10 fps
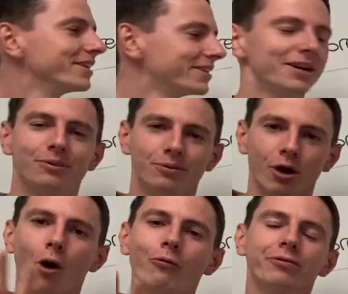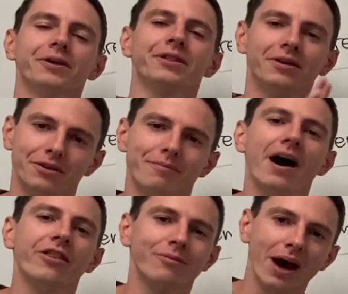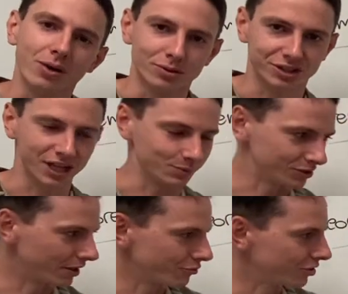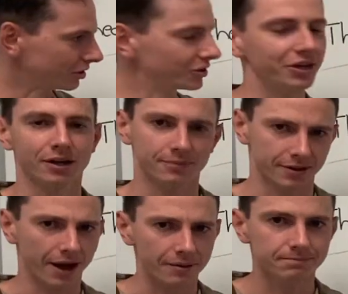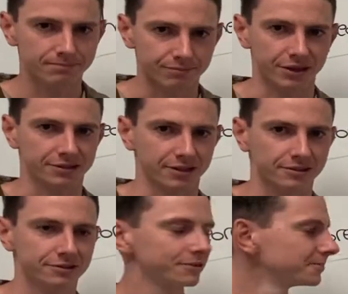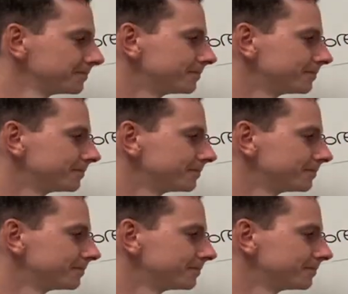at the end, but hopefully the mathematical steps and everything leading up to that makes sense.